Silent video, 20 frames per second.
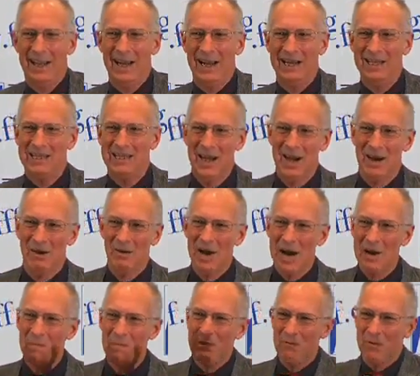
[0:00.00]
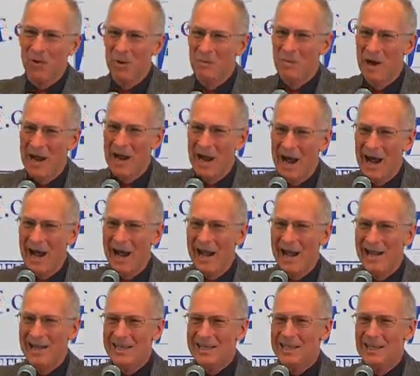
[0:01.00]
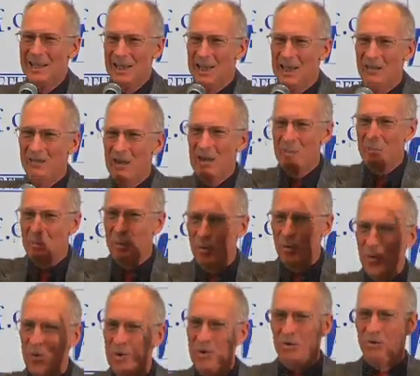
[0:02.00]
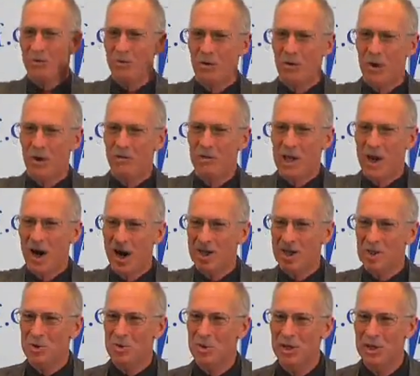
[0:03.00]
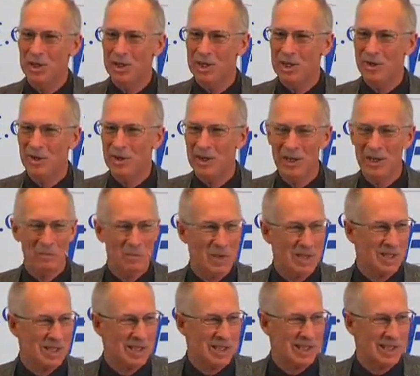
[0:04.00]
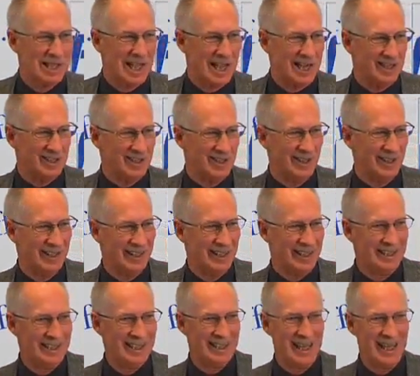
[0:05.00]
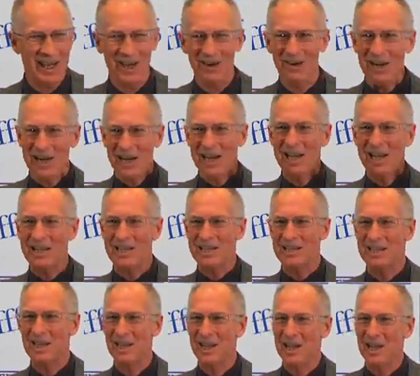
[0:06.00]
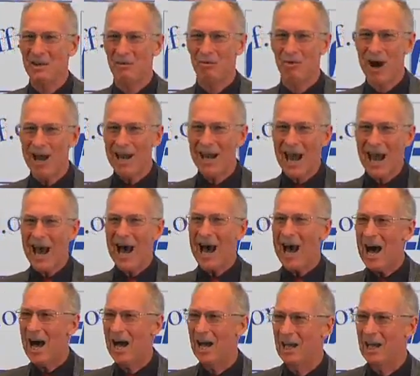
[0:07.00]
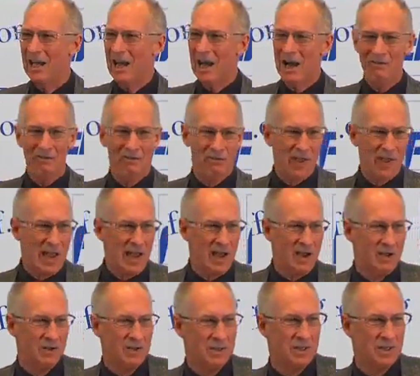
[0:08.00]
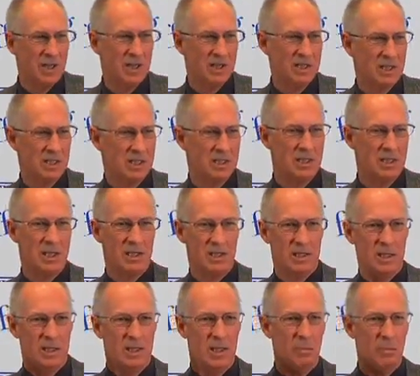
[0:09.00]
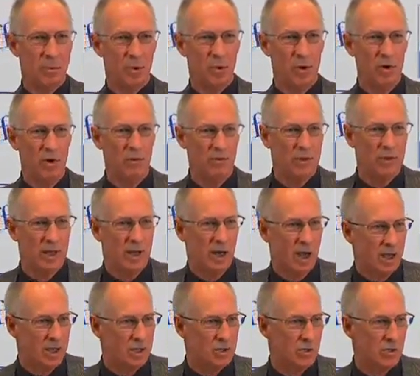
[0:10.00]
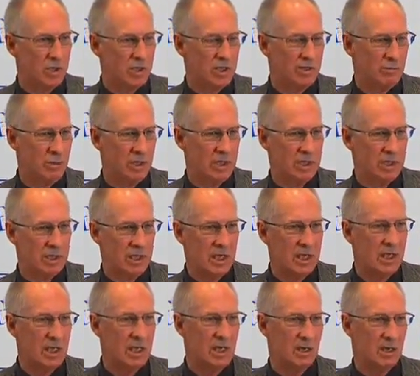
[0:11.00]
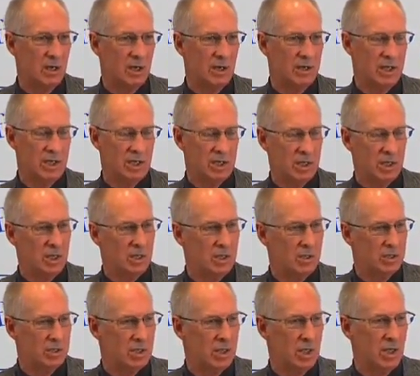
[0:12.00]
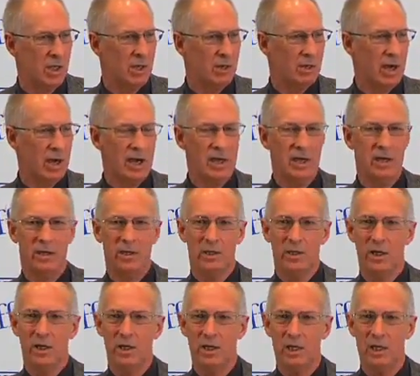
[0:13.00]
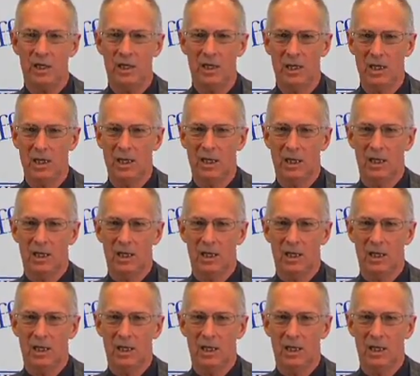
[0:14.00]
And I saw right before my eyes living proof of the Austrian theory of the business cycle. I said, here it is. Voila! I found this, the proof that Austrians have been seeking all these years, right here in Turkey.